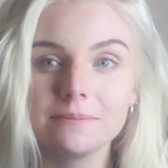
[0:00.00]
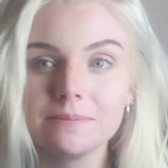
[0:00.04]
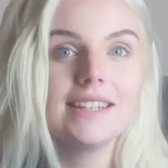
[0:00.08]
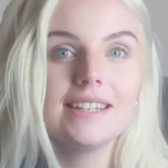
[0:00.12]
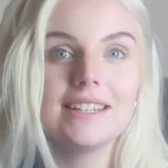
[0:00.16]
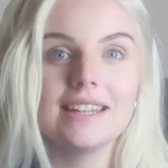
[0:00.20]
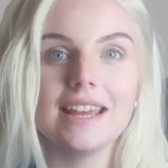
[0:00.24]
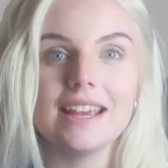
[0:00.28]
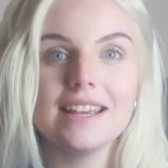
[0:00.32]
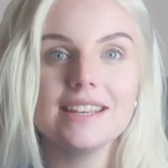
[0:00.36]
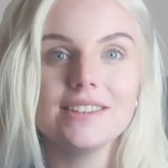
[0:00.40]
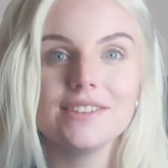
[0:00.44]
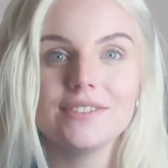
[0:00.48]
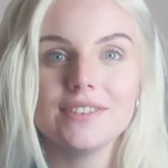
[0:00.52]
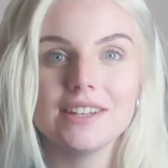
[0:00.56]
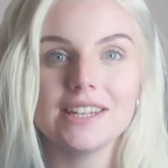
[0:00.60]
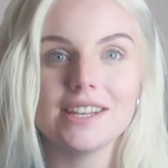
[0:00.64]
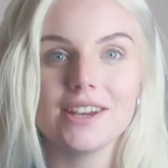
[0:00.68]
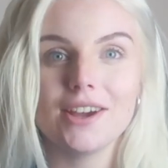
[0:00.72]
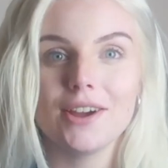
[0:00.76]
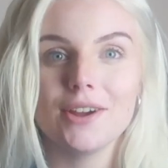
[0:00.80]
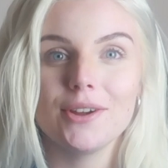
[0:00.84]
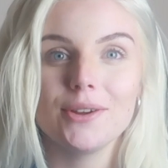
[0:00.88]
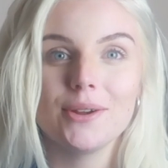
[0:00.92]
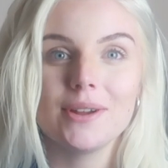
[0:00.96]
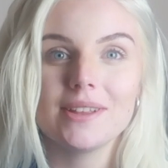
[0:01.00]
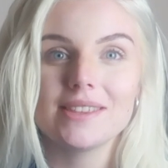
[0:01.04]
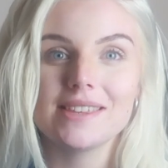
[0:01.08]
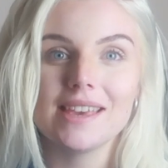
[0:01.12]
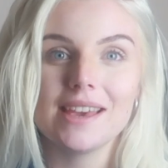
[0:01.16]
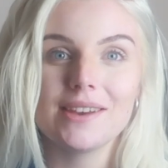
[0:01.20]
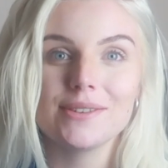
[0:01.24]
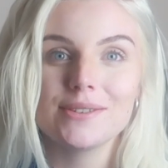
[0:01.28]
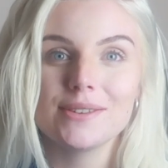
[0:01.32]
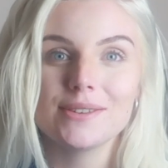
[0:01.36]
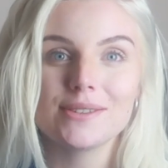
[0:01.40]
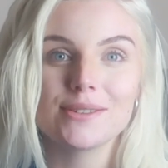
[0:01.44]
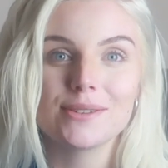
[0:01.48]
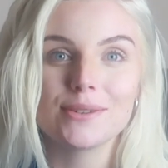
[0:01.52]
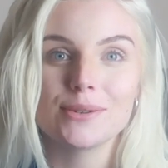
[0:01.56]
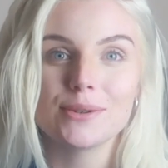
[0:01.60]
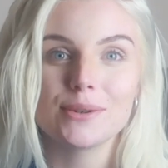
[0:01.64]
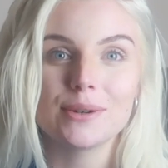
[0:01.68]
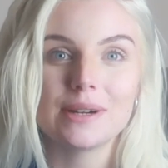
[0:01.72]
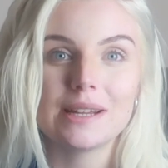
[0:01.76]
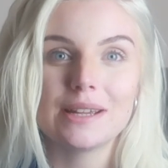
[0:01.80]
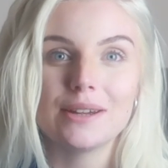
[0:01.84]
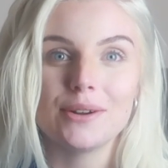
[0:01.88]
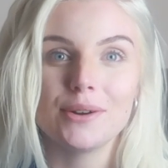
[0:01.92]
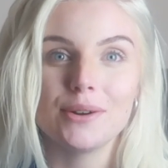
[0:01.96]
Today's video tells the
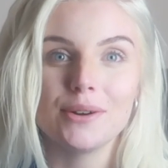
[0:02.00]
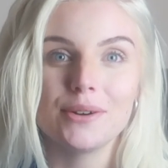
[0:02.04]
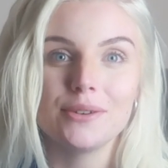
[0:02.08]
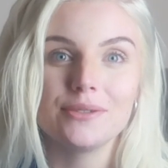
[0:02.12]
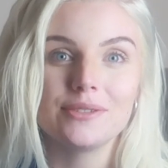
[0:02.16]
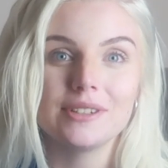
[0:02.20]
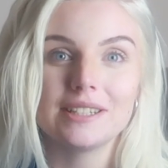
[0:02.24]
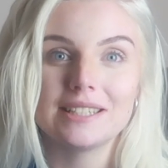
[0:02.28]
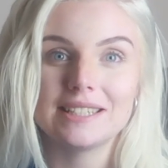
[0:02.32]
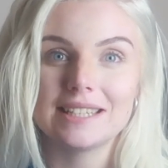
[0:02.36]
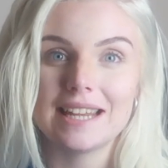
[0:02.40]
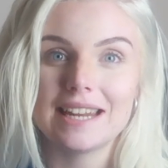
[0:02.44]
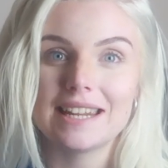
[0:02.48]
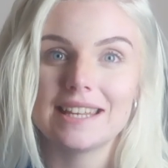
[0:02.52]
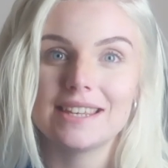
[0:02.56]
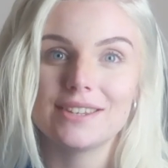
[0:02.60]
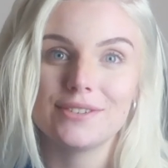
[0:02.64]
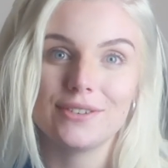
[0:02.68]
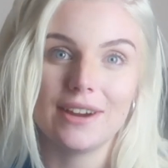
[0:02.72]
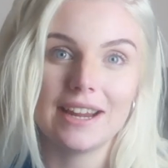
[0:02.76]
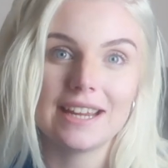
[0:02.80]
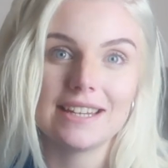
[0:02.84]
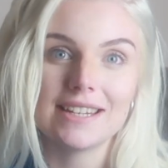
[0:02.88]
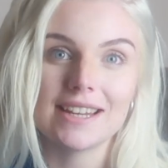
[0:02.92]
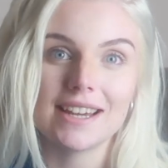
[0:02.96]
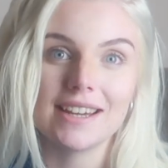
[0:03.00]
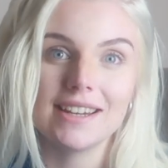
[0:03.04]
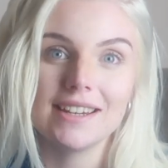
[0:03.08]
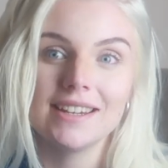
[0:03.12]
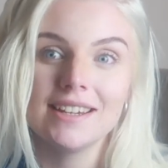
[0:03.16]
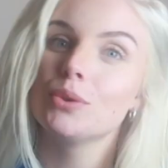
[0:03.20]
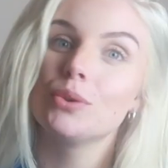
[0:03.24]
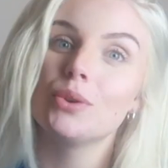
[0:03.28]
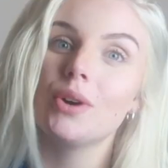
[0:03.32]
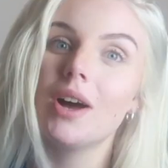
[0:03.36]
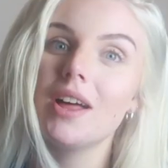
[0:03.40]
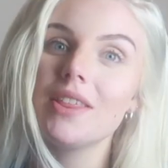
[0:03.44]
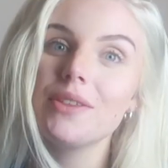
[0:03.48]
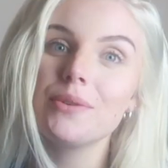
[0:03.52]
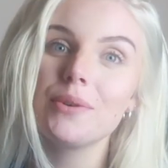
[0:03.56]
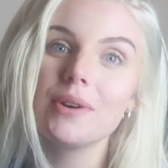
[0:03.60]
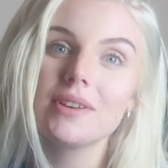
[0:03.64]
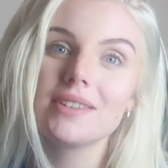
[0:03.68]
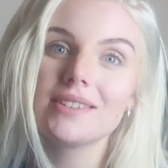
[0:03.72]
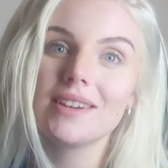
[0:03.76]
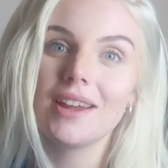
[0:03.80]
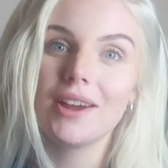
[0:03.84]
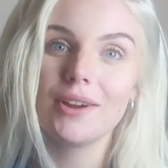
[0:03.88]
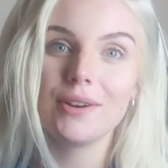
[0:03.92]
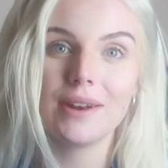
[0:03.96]
story of Dennis Rader, or
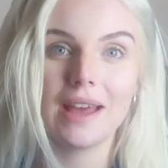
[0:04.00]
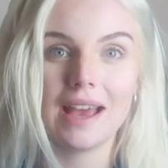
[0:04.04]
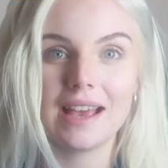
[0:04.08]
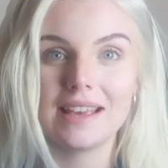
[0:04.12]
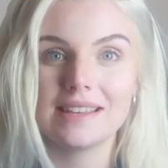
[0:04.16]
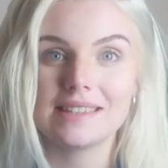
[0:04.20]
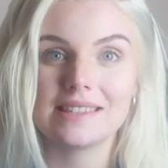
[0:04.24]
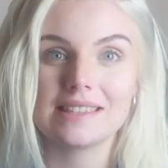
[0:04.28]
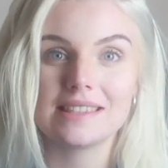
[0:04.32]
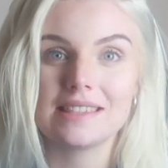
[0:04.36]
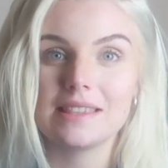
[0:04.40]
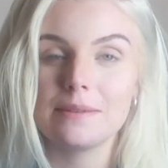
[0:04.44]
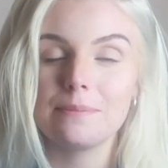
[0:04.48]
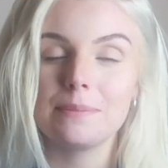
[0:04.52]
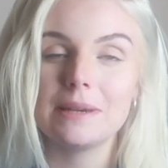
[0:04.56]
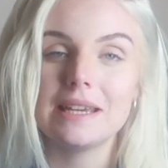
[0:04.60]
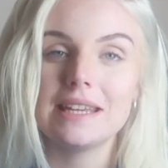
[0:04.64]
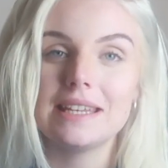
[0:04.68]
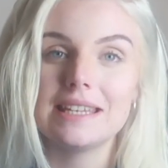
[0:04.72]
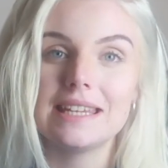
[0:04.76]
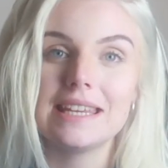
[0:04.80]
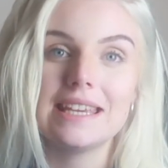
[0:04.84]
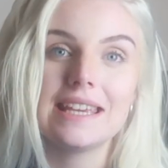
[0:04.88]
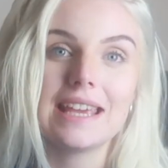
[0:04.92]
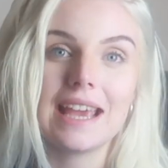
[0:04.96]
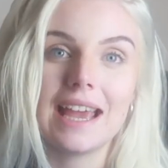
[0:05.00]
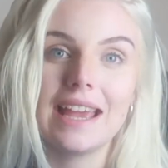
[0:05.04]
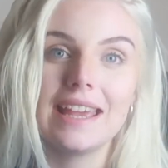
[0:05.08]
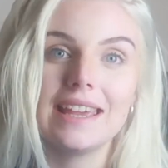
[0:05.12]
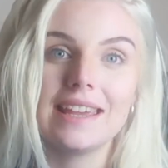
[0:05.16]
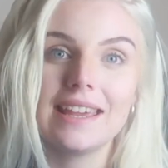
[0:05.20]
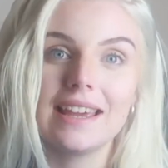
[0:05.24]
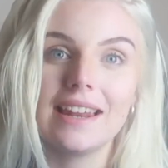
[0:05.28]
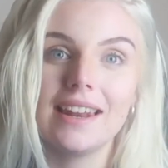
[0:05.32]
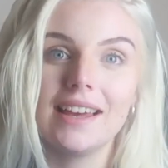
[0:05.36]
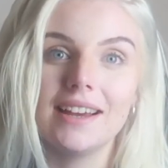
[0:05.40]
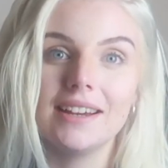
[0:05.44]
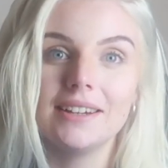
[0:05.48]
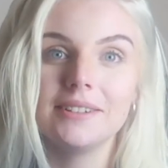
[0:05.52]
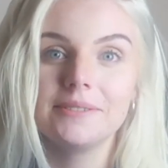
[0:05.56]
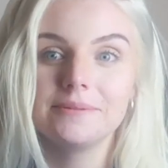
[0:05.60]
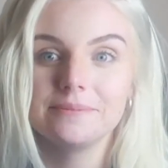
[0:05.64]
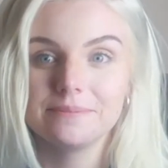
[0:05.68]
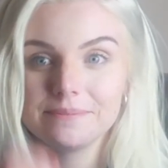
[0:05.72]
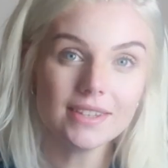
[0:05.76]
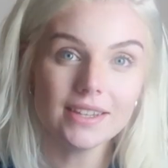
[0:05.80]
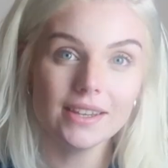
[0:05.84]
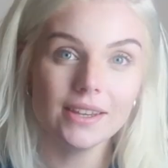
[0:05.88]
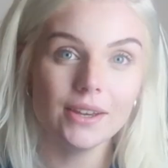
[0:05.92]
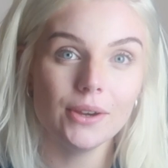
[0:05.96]
otherwise known as the BTK killer,
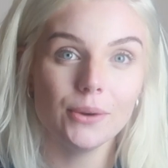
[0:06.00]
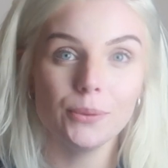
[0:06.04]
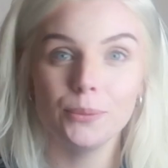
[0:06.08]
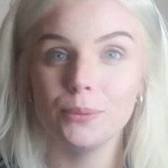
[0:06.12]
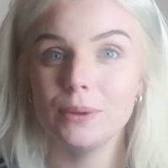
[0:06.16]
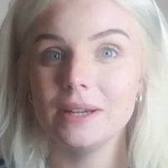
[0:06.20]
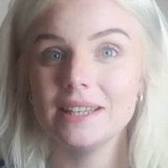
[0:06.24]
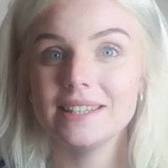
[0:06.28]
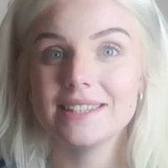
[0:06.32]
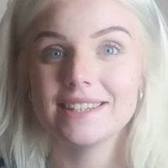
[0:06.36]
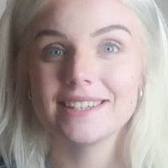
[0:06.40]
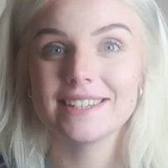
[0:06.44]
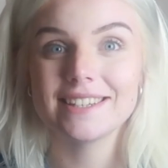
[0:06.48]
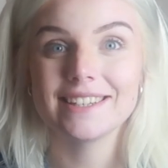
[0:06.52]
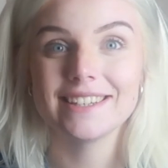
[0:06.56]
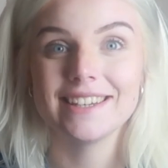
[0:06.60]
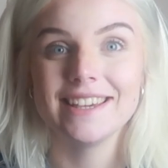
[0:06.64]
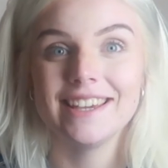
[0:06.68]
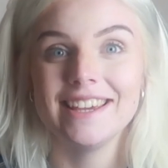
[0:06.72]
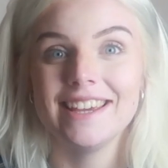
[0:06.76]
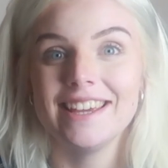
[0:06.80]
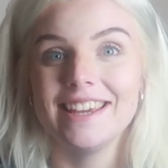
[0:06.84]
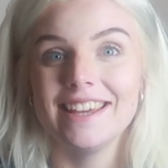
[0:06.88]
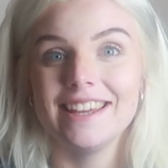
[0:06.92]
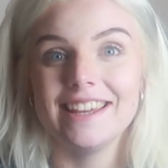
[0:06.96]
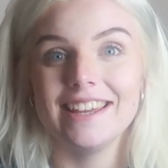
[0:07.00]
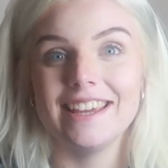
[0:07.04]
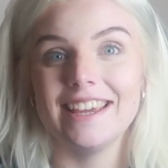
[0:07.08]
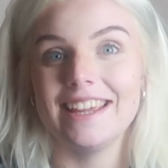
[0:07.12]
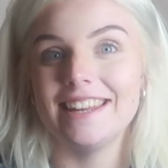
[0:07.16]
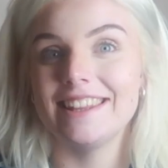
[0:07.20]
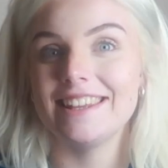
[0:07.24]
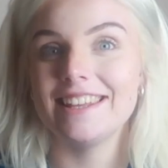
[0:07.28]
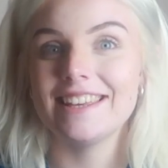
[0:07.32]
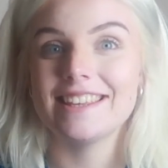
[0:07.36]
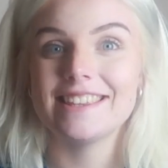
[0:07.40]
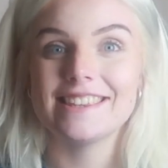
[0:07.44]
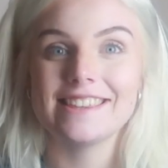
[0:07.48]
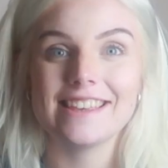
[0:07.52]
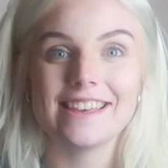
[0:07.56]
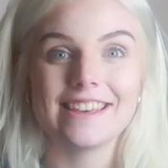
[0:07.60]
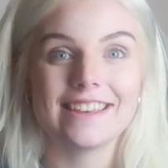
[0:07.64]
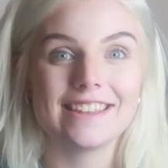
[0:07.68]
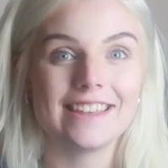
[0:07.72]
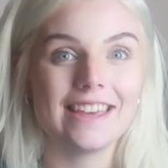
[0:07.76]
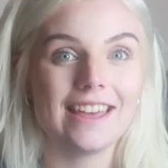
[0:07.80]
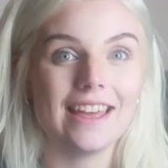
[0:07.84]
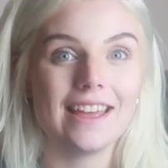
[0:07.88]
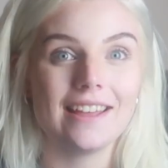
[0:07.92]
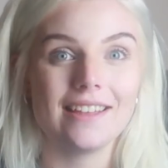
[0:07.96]
which in this
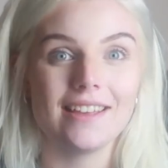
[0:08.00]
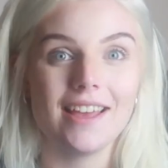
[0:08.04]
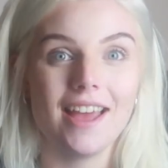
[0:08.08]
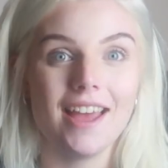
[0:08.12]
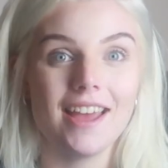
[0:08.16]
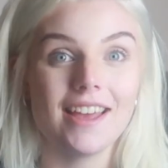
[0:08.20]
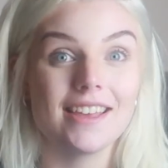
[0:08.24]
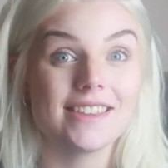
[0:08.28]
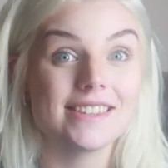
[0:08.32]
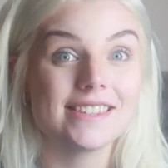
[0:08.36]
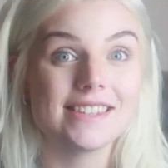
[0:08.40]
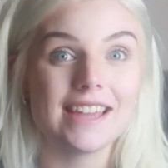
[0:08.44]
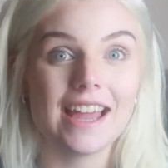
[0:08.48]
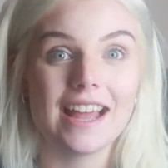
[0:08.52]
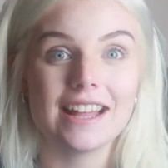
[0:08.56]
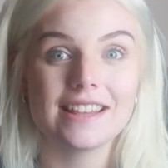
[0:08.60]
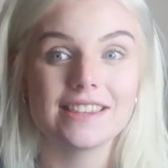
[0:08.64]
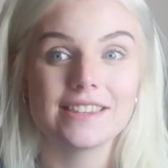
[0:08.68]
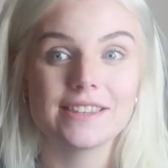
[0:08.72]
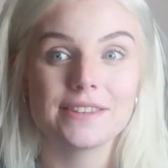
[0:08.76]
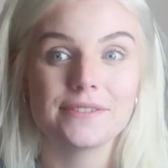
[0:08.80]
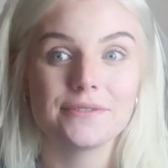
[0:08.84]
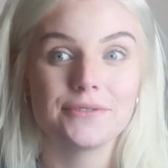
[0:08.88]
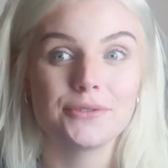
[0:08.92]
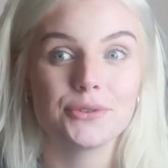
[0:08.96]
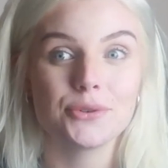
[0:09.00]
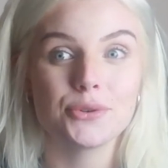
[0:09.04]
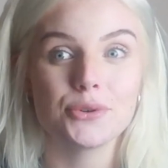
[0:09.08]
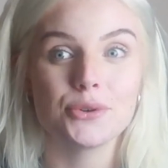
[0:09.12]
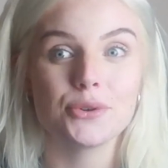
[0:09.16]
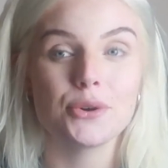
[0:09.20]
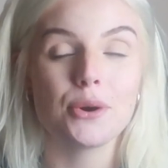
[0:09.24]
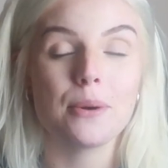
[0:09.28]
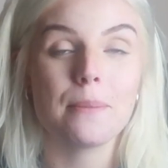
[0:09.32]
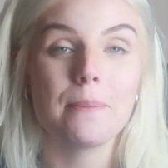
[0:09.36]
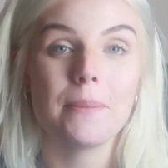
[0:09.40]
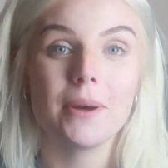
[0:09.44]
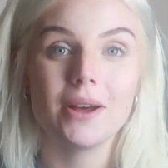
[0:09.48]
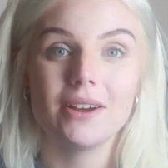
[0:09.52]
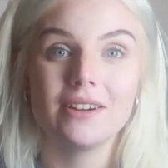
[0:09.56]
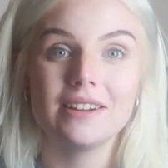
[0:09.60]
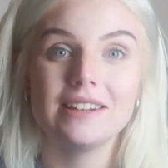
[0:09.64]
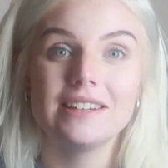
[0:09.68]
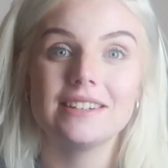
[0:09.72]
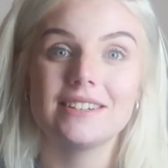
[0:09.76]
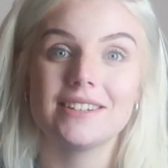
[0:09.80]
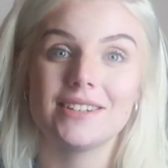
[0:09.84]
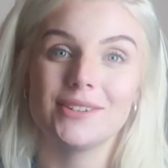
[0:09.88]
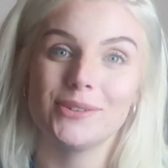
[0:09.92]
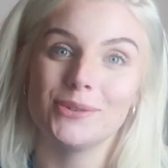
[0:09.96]
stands for
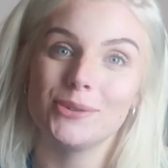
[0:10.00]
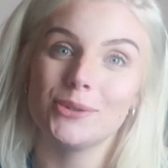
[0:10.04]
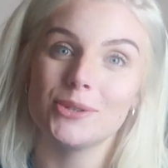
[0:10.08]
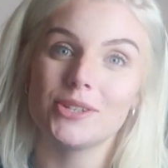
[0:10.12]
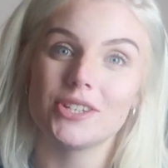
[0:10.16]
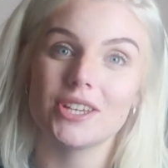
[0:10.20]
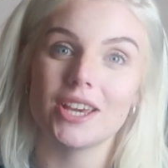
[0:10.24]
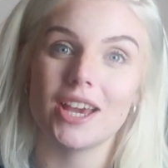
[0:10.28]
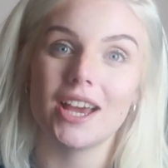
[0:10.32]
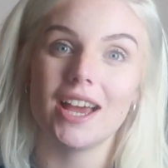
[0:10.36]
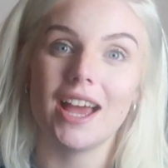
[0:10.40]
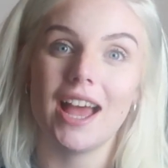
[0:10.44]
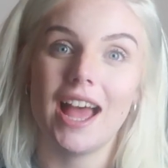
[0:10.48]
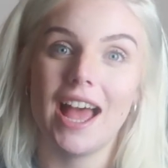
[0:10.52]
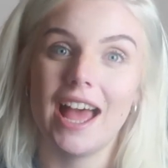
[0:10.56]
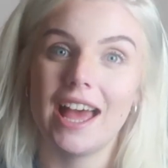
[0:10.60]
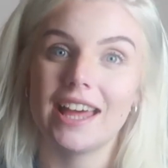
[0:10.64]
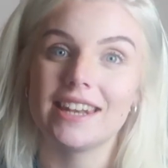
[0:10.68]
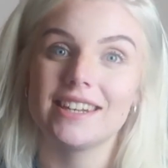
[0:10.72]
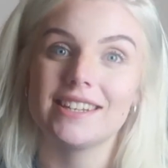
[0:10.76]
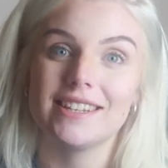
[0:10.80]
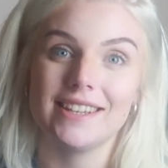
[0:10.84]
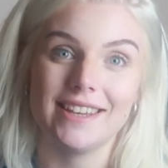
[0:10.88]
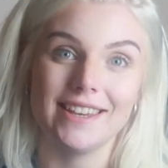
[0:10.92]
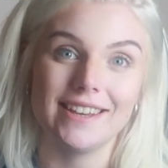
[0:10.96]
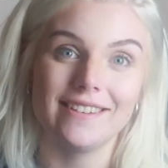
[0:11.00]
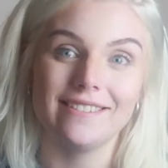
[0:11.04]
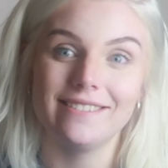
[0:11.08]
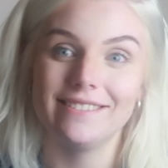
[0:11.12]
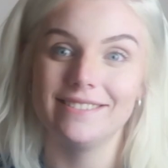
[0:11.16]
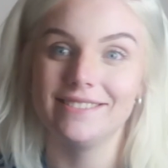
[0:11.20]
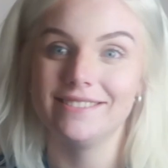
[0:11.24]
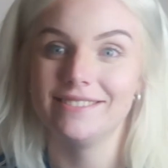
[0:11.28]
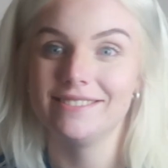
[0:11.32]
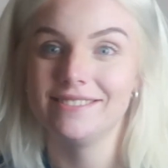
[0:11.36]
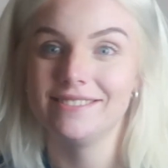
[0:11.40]
bind, torture and kill.